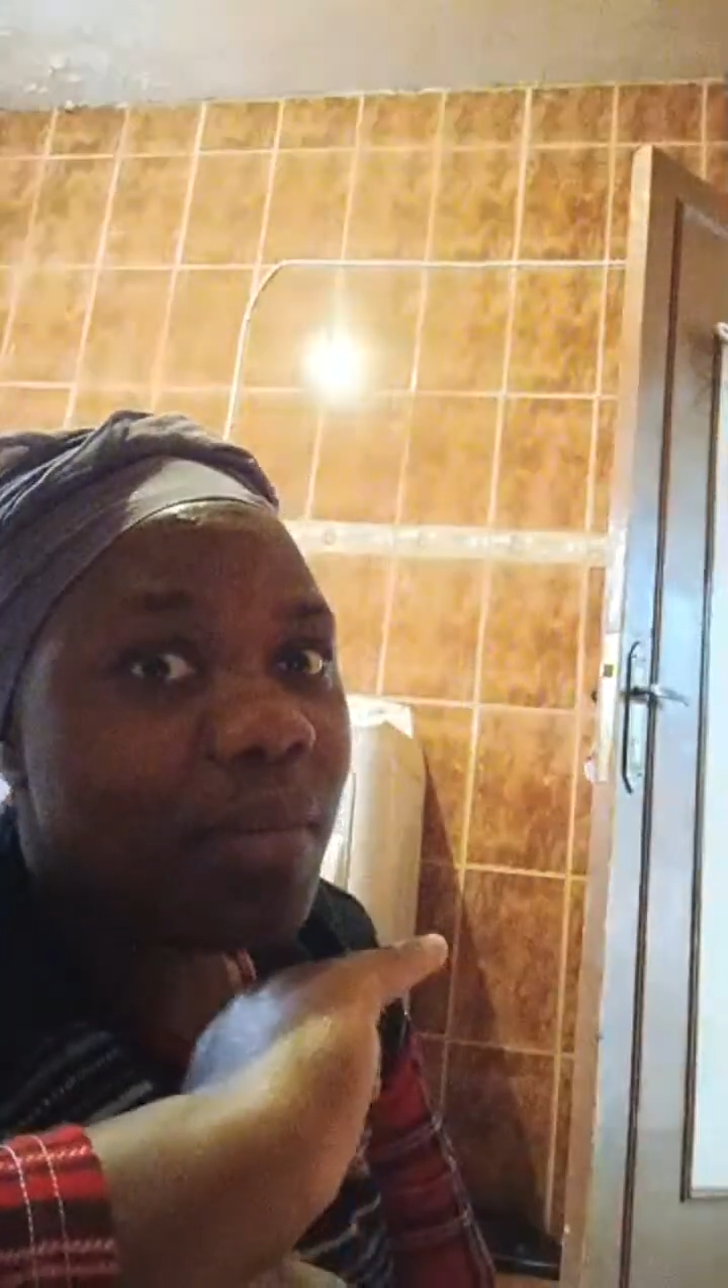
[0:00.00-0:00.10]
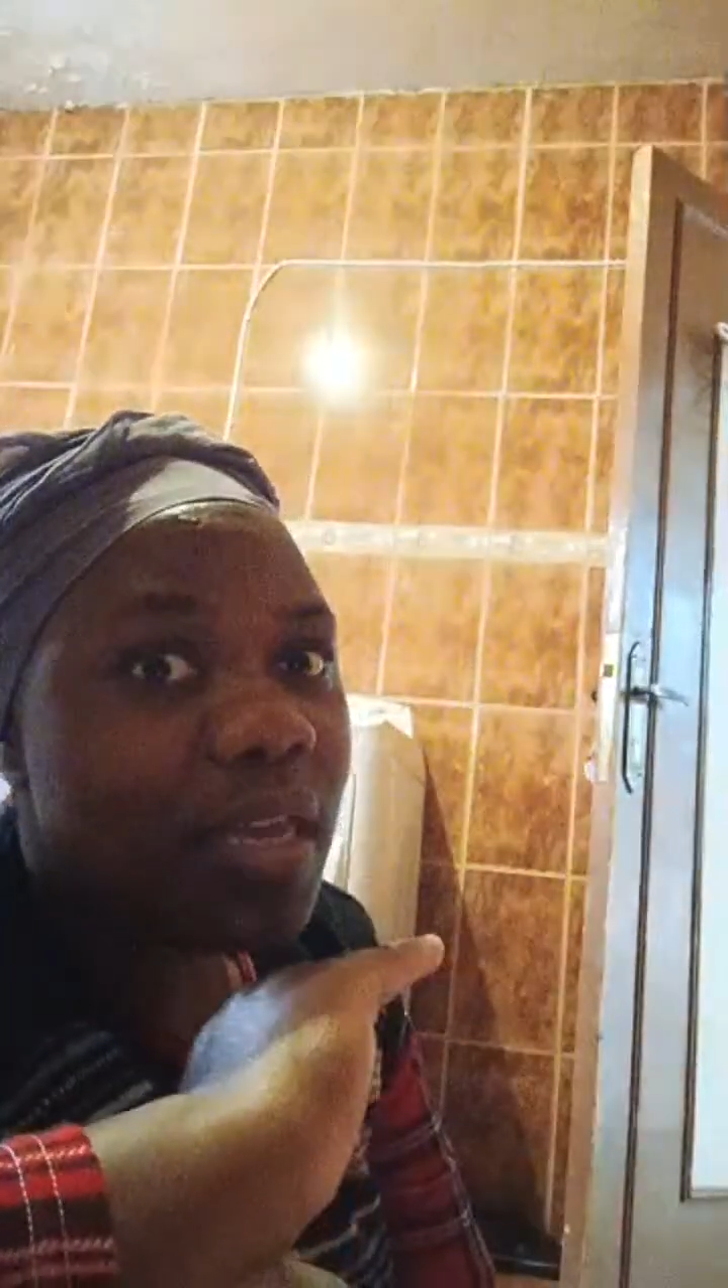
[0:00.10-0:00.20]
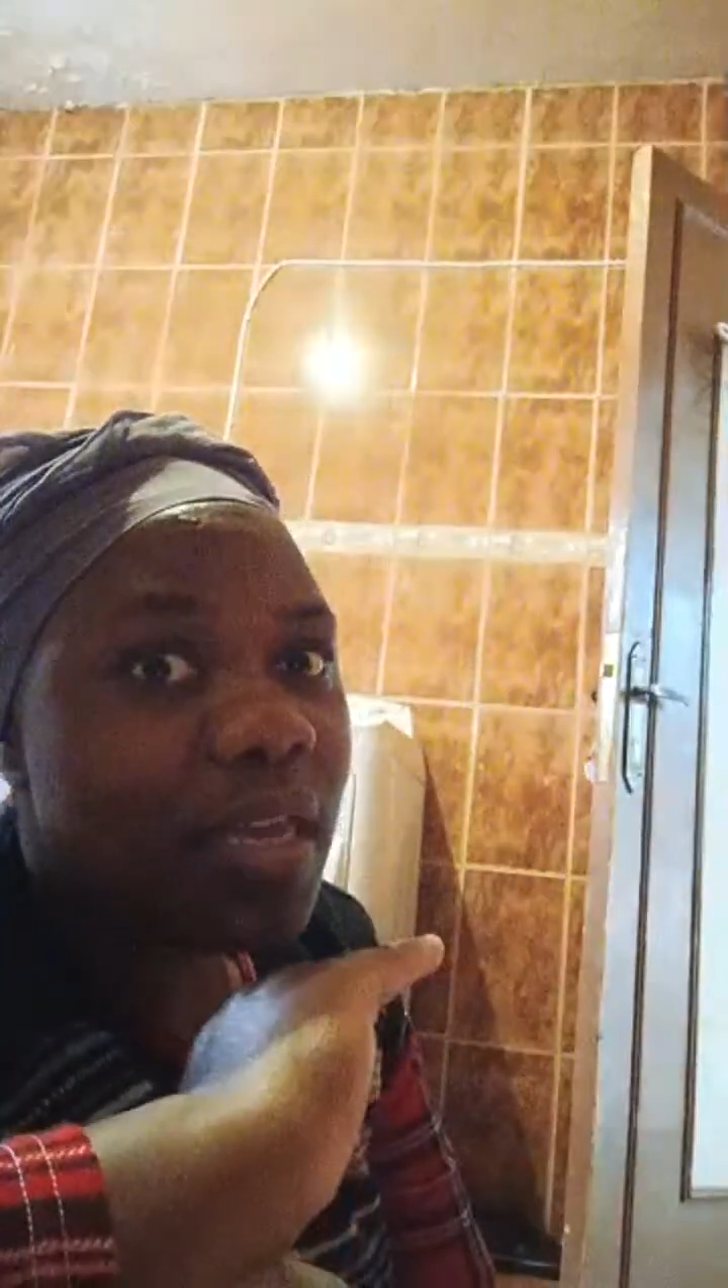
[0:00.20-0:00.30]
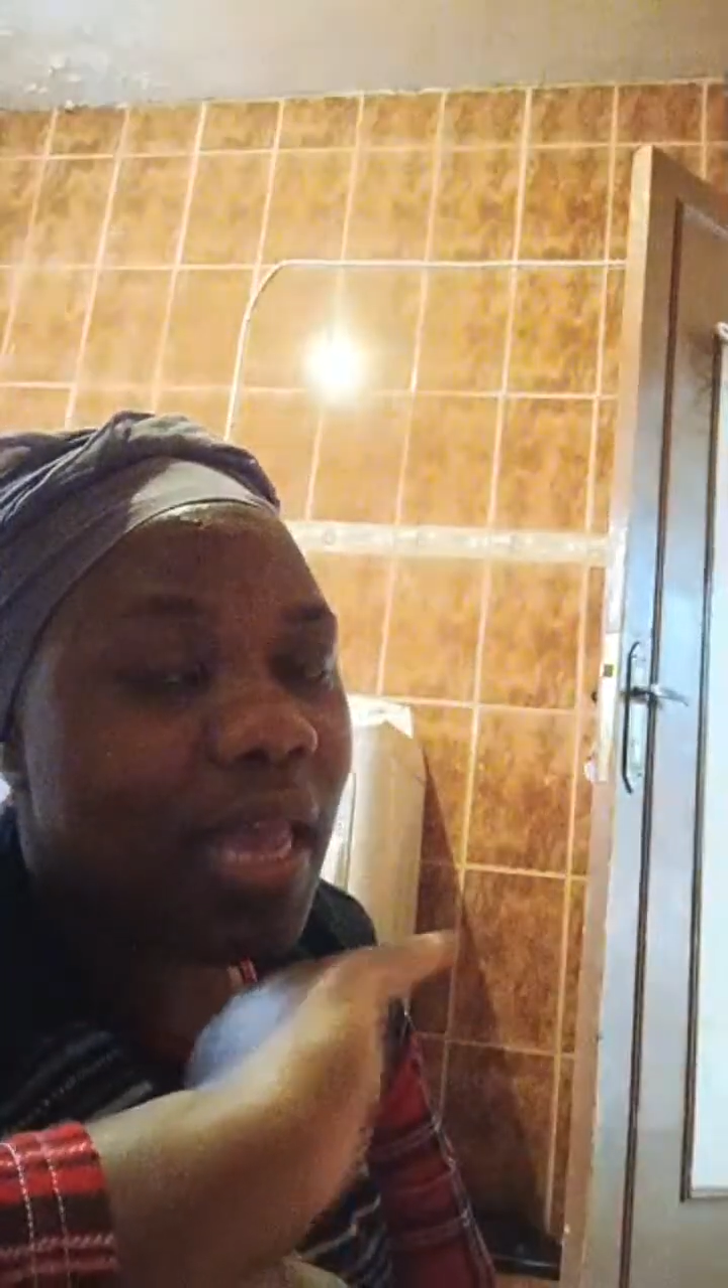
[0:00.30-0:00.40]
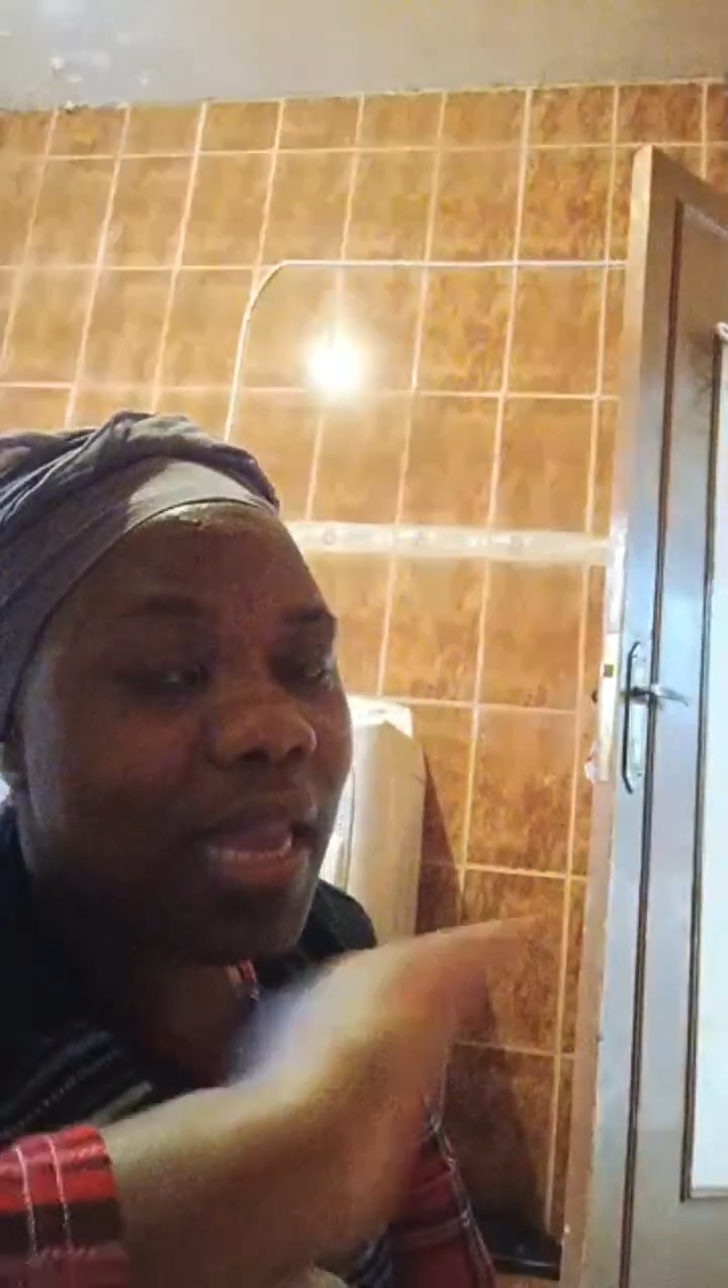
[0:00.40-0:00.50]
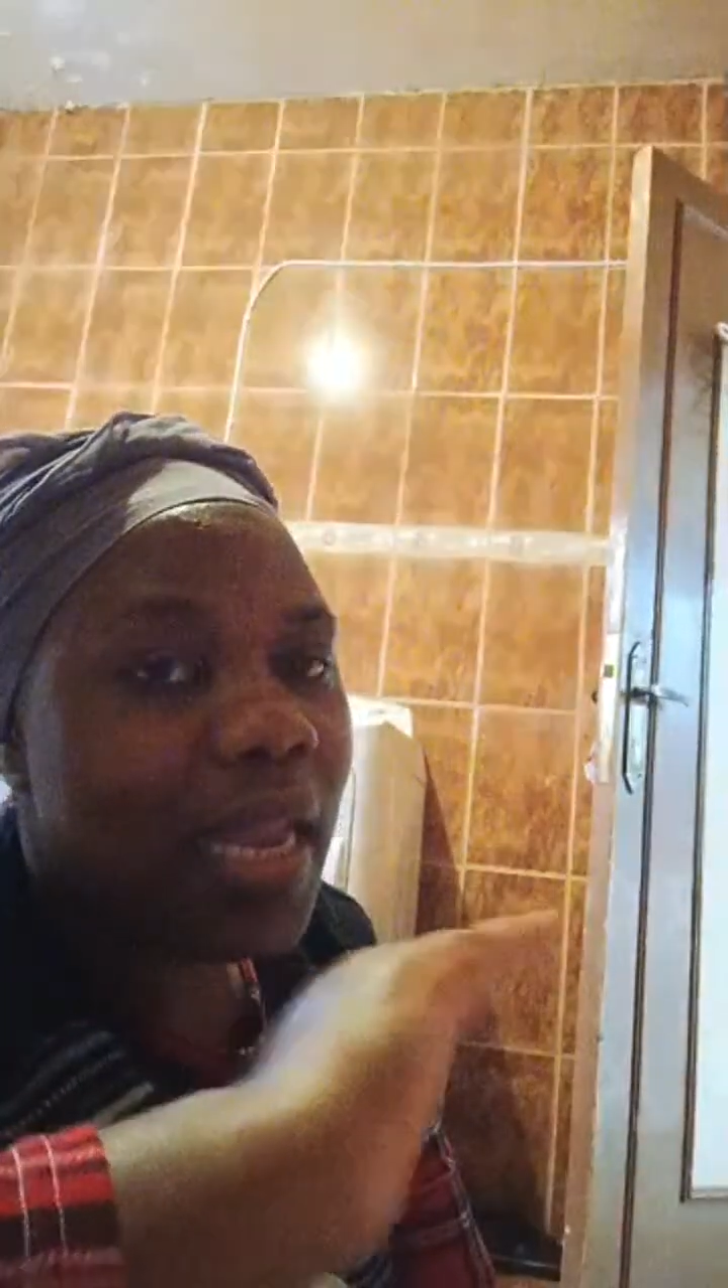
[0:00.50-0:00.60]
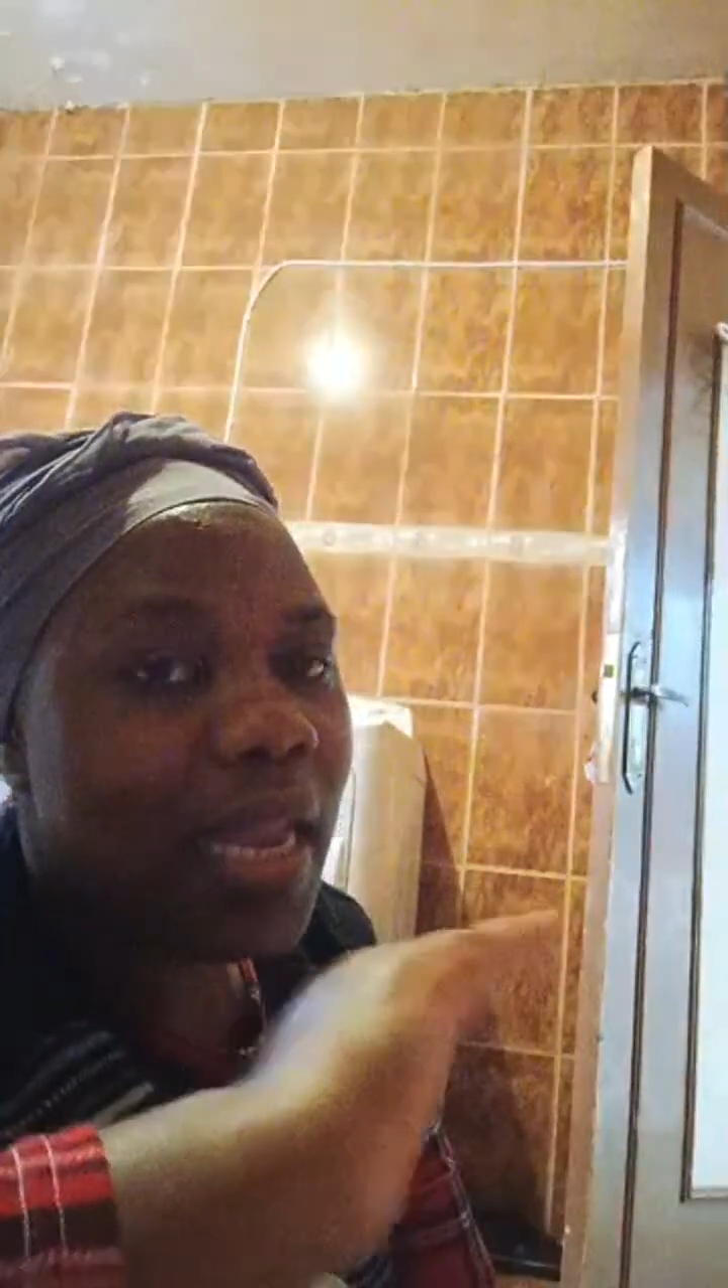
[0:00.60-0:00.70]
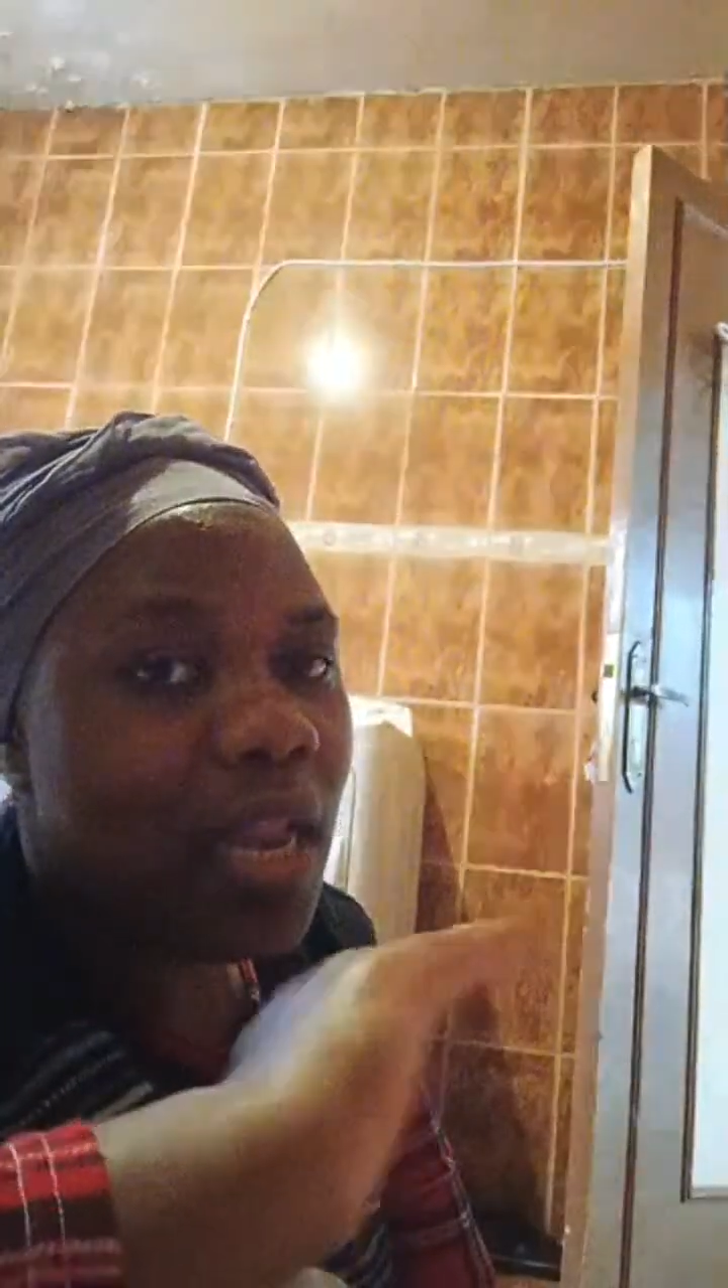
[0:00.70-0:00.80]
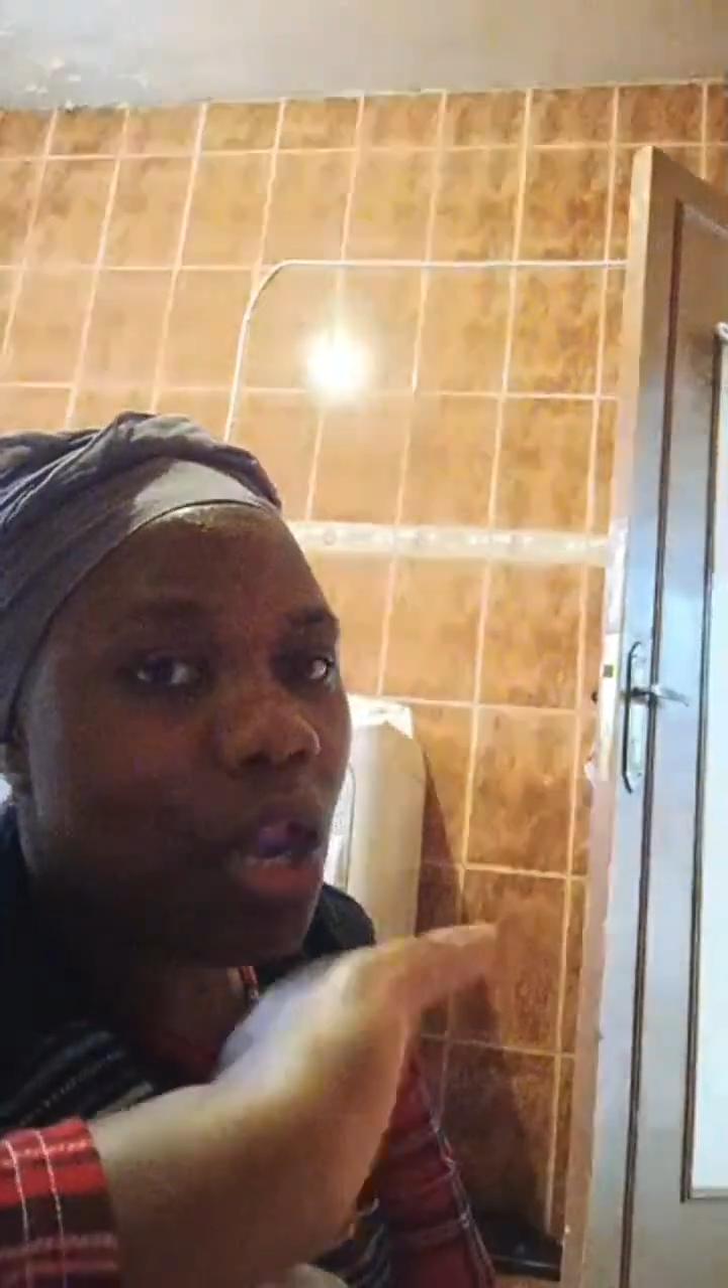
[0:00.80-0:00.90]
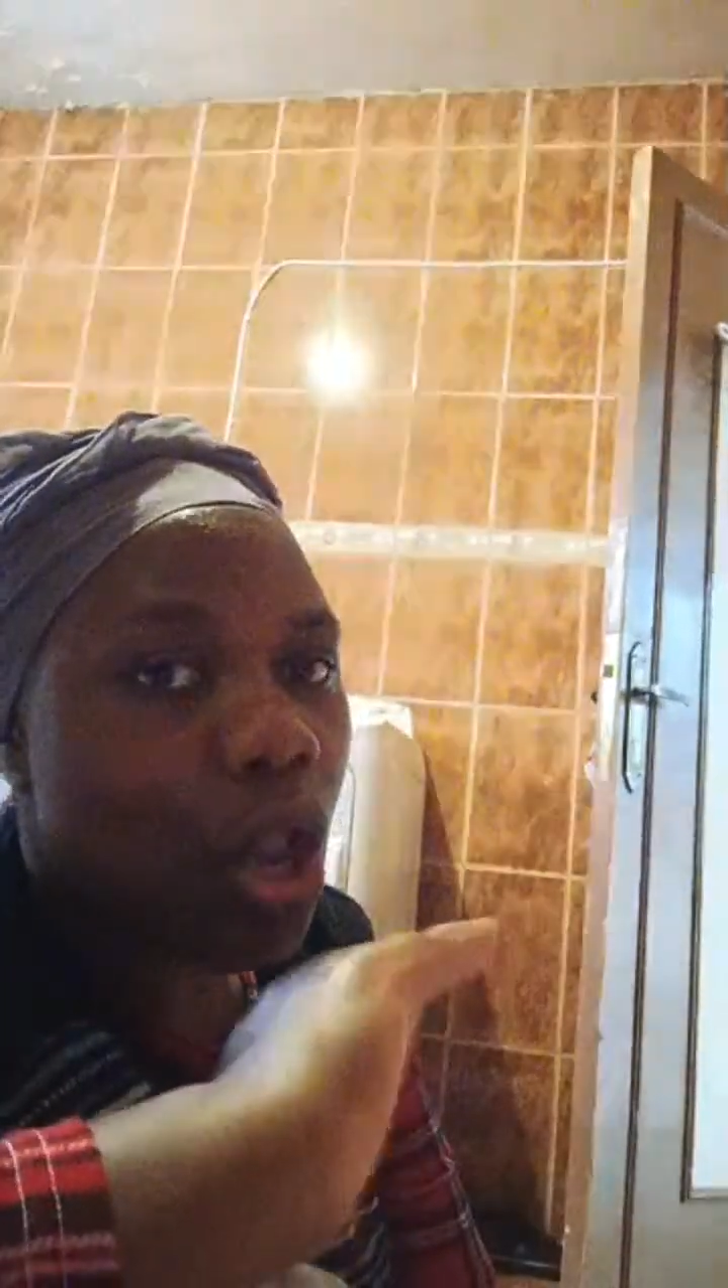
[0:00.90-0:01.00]
any
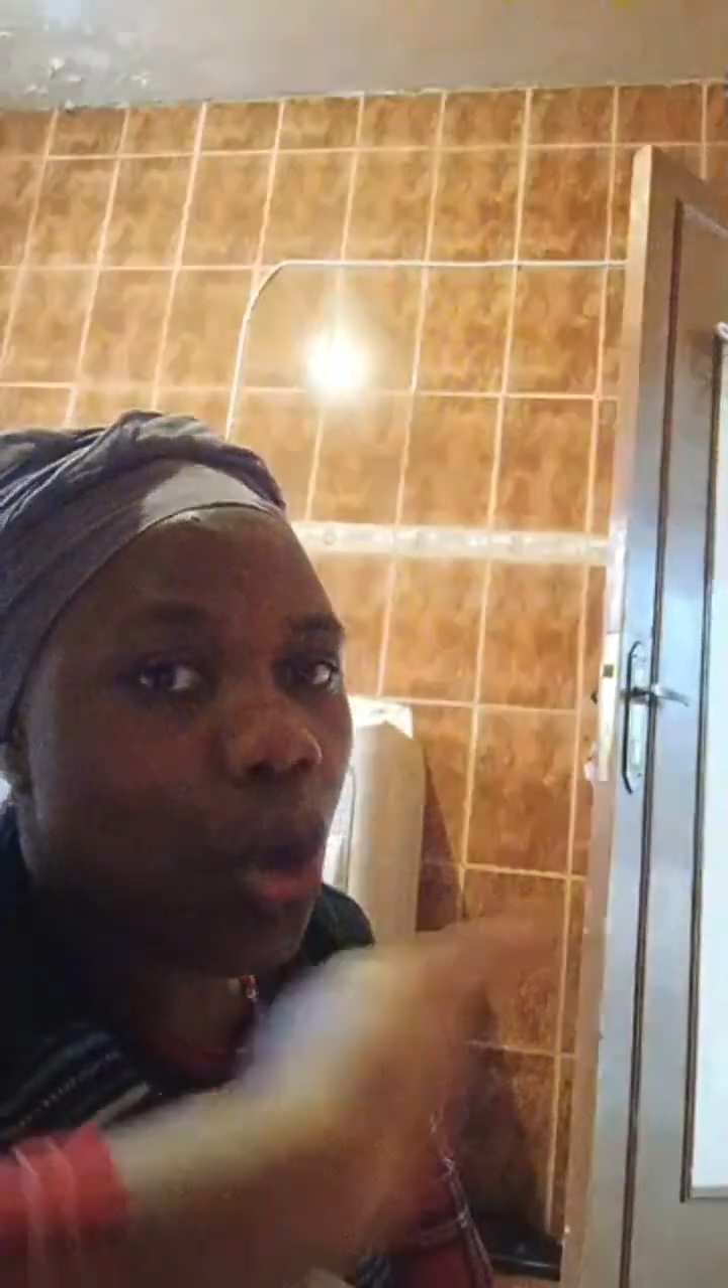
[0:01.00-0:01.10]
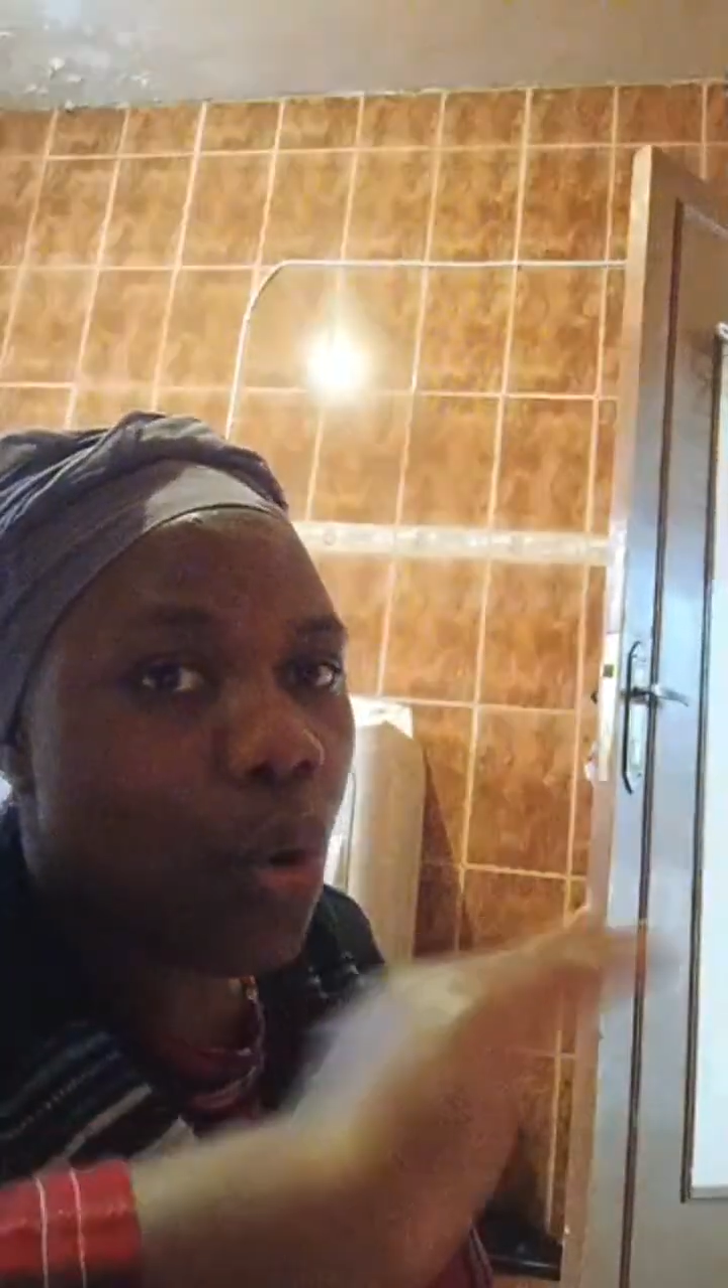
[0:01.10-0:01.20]
long